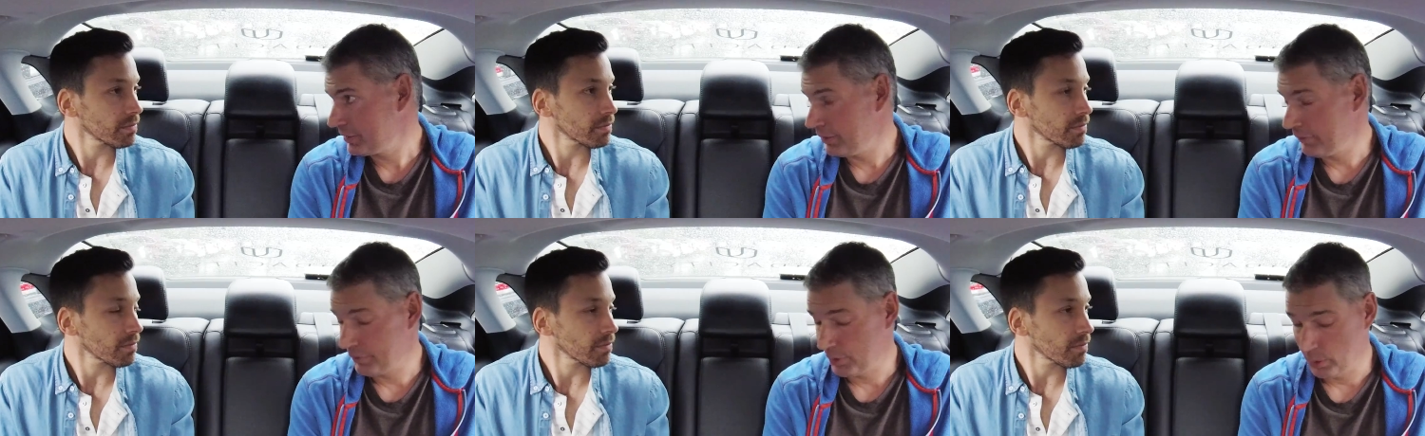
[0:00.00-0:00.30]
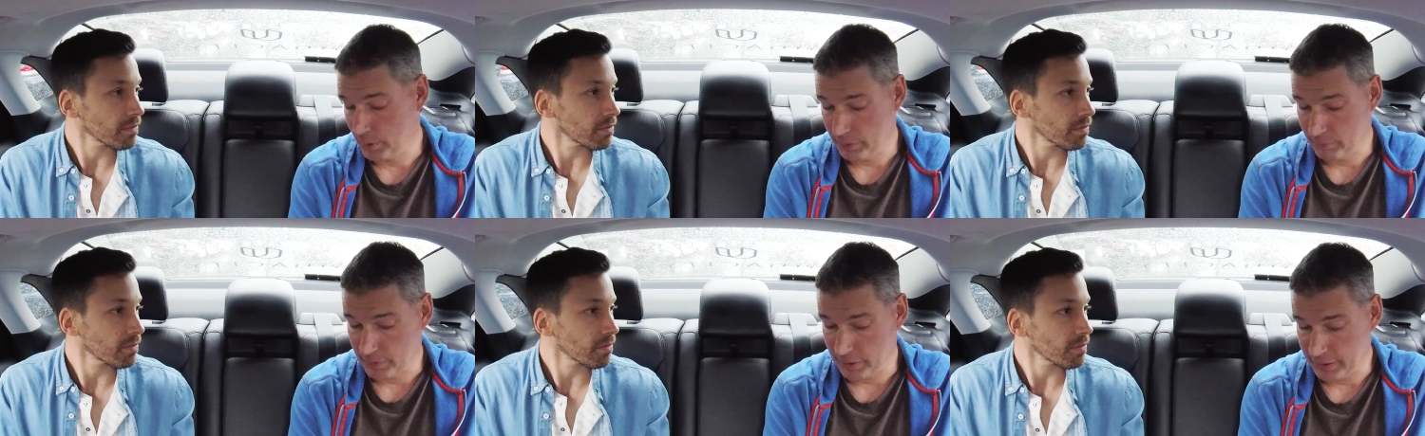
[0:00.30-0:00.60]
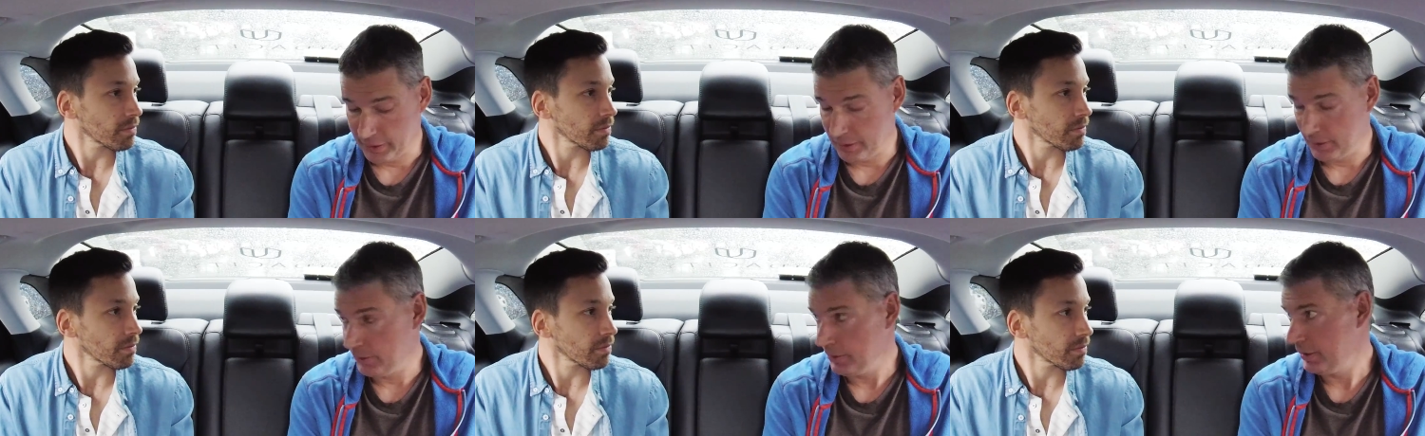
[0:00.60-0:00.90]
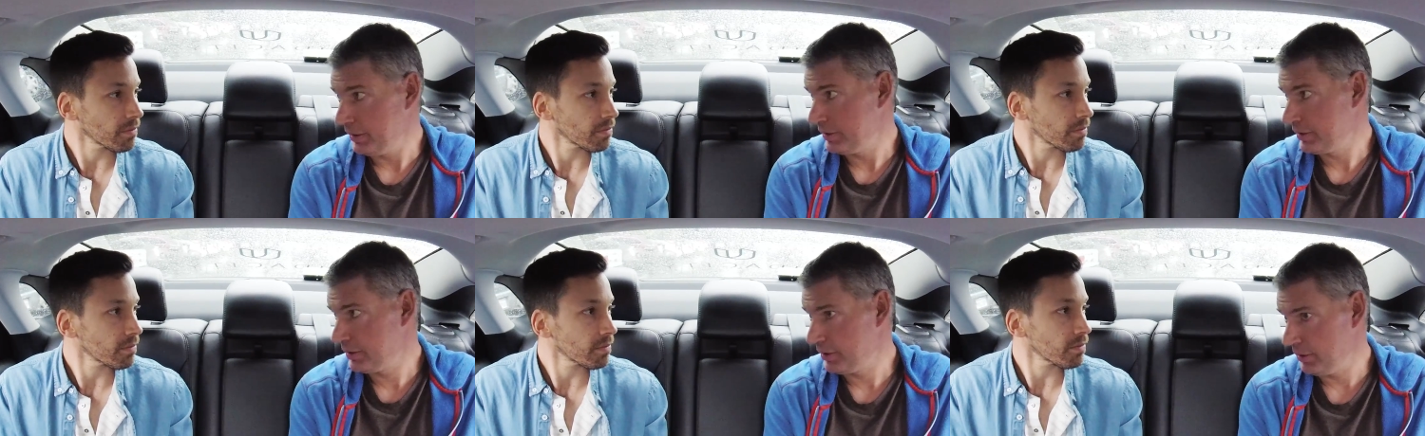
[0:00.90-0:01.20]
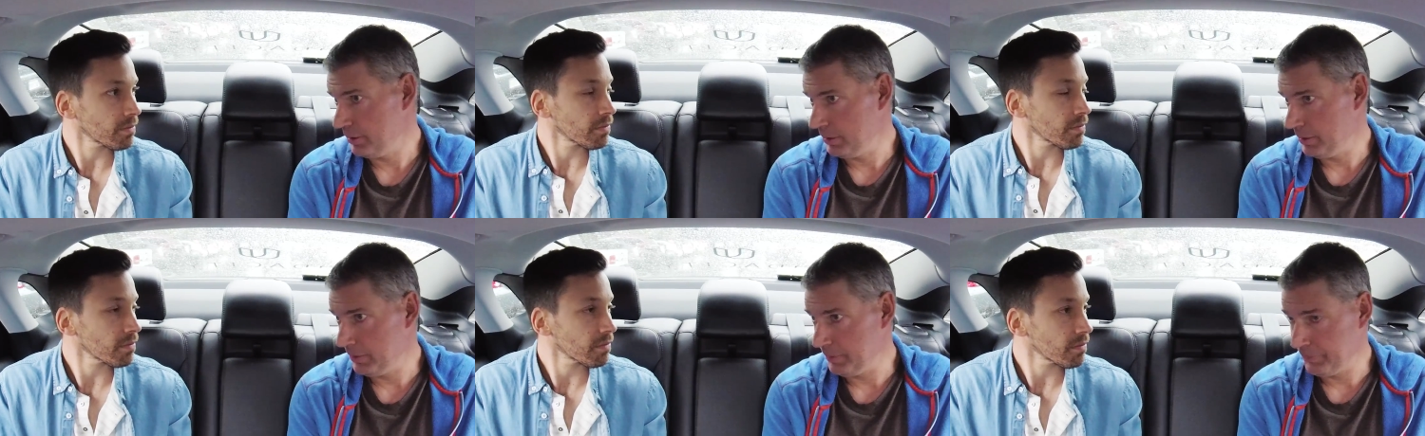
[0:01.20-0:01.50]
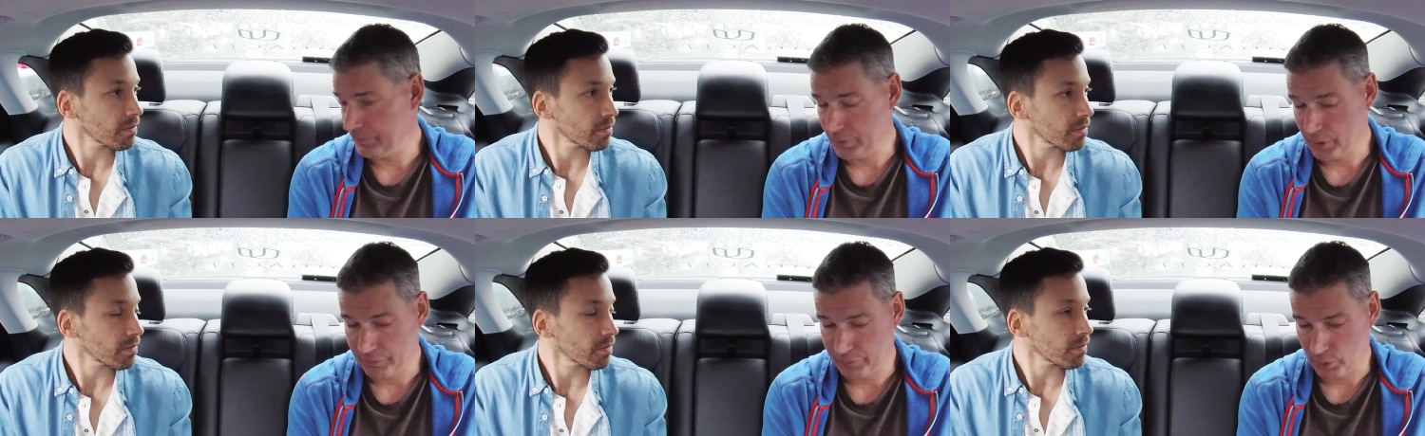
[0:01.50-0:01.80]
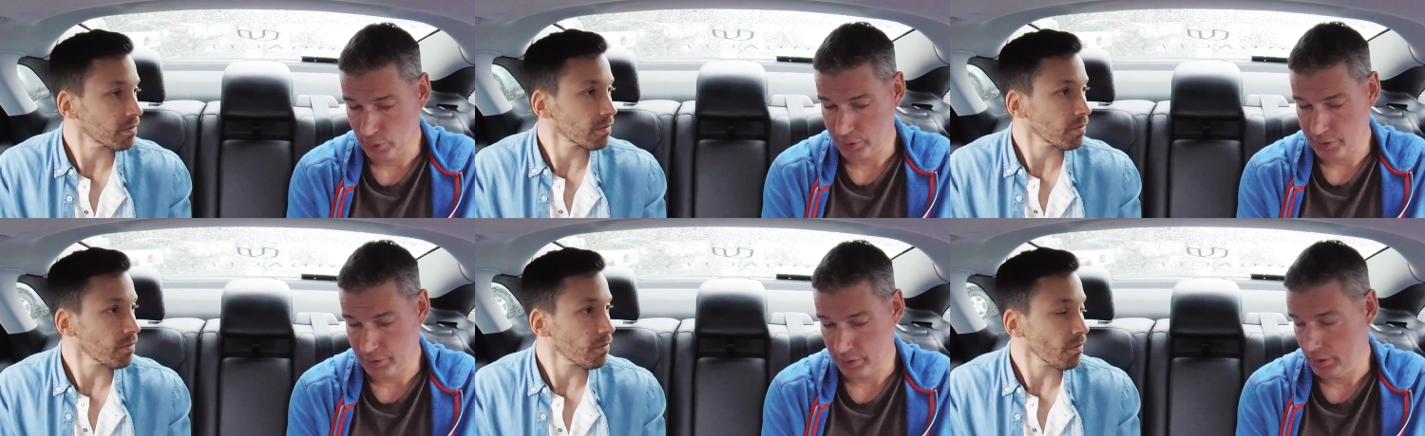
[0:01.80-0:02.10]
Speaker 1: stuff going right now. It's um, of
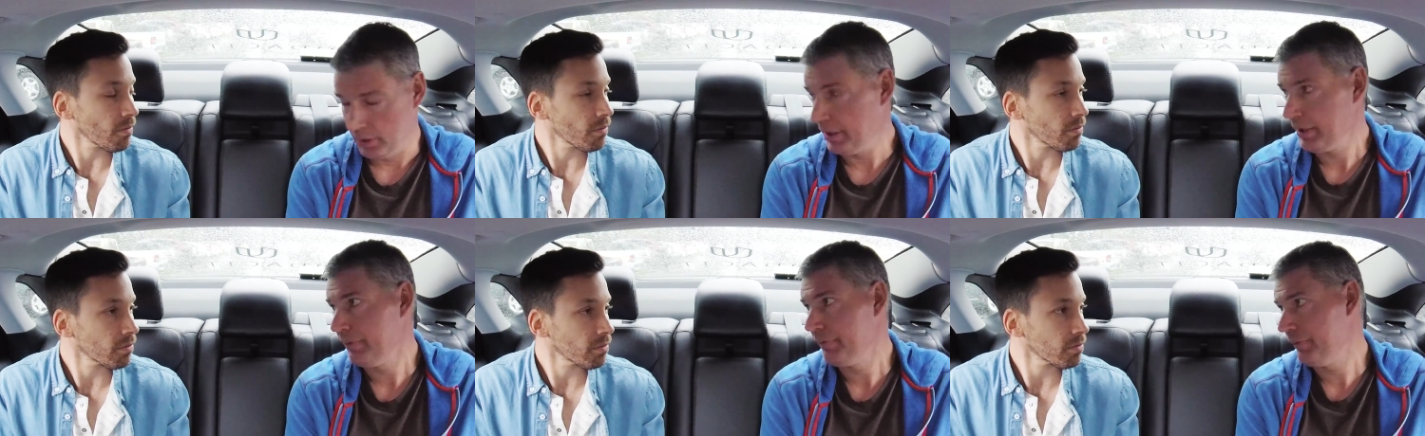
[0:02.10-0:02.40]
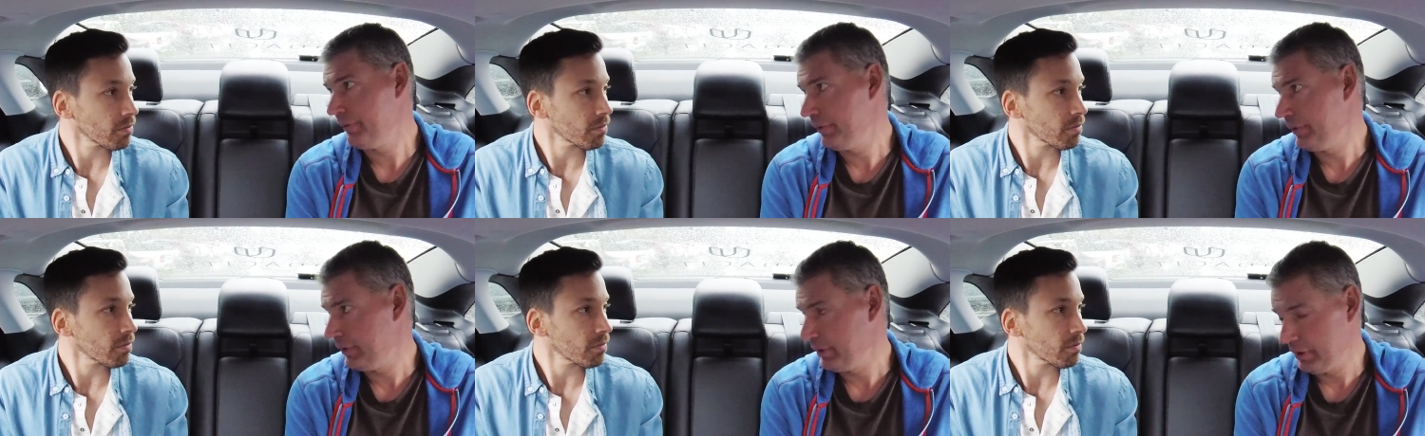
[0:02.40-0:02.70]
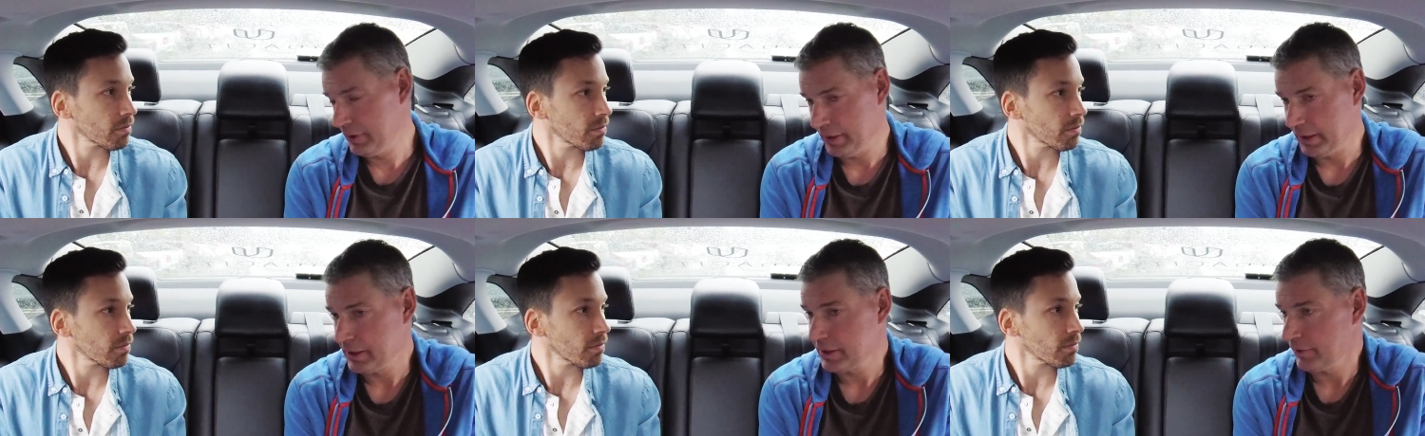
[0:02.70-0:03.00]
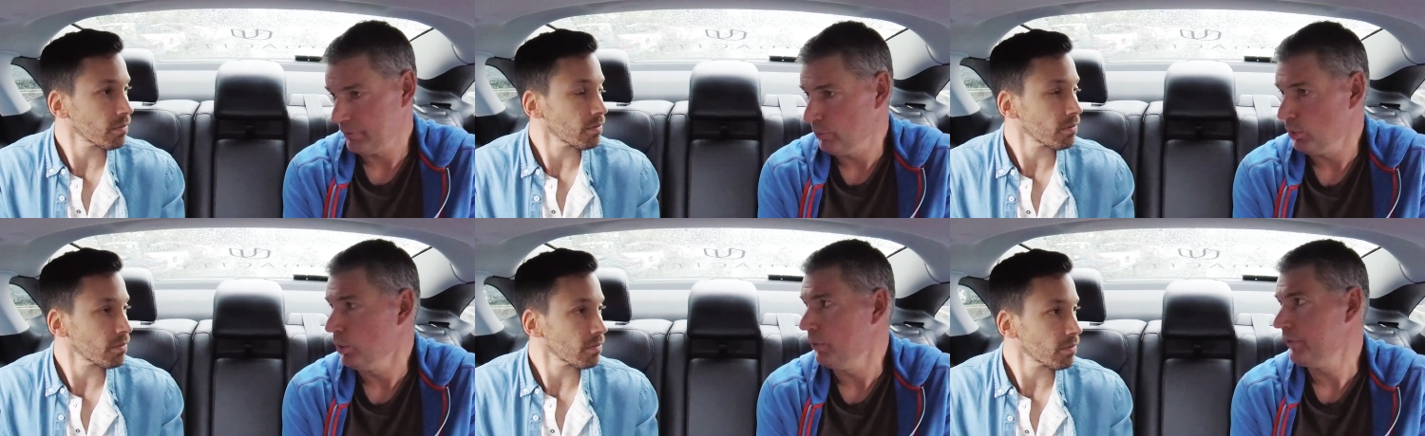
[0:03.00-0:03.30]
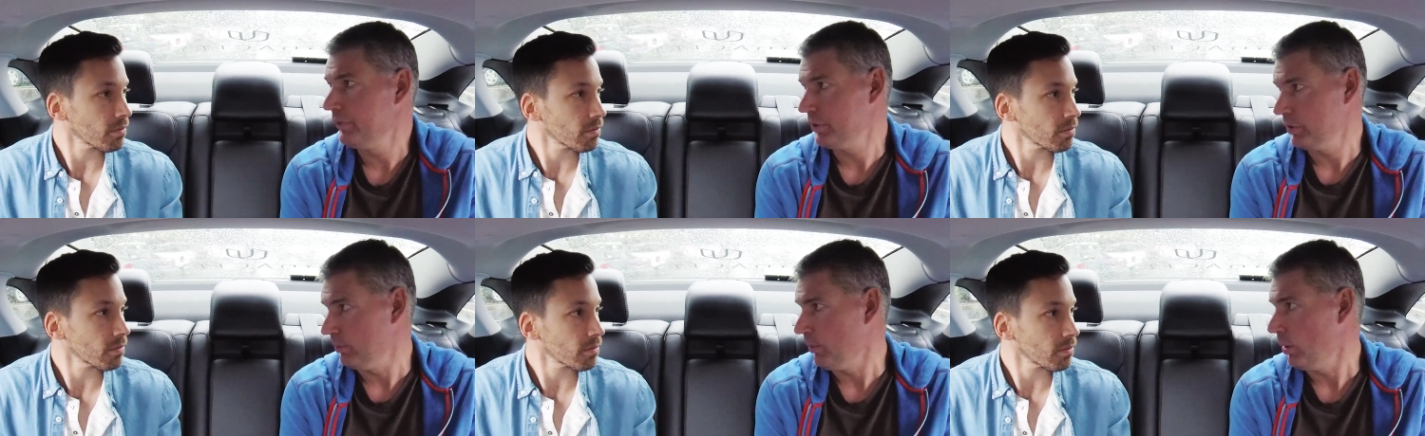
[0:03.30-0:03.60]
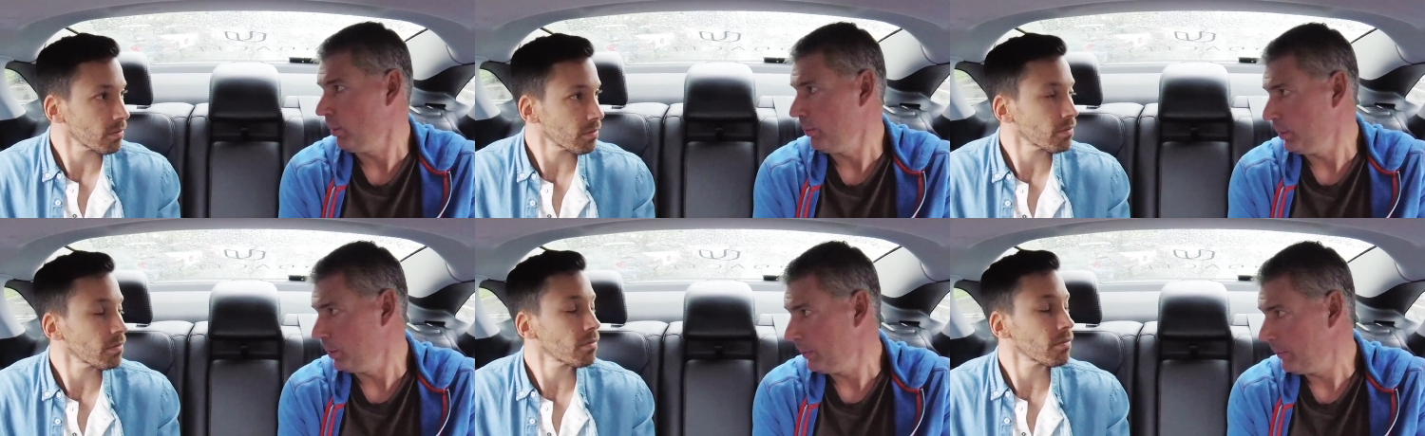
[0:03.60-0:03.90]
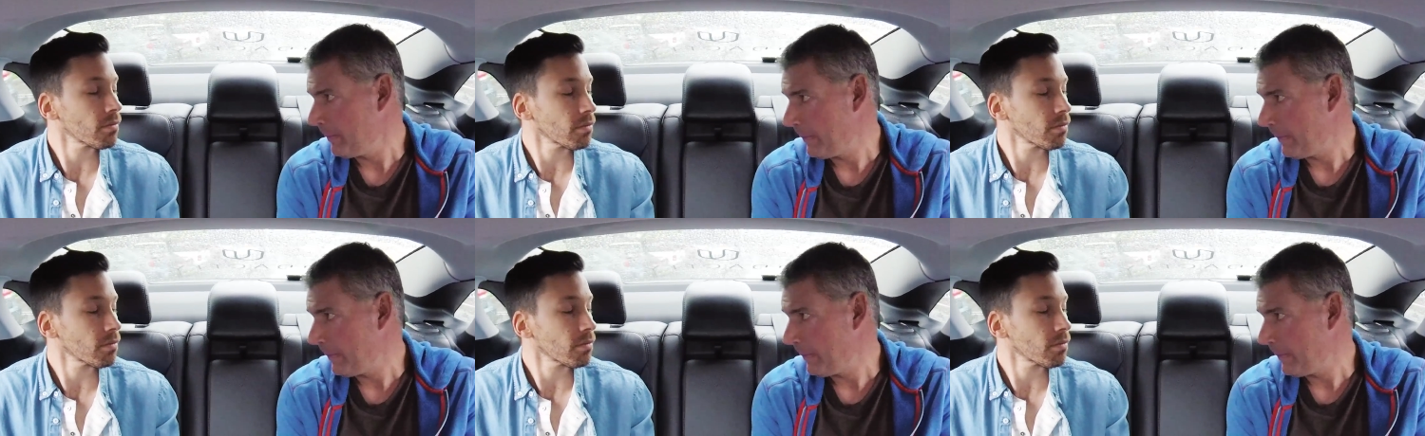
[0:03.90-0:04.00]
course a lot of things have moved to mobile.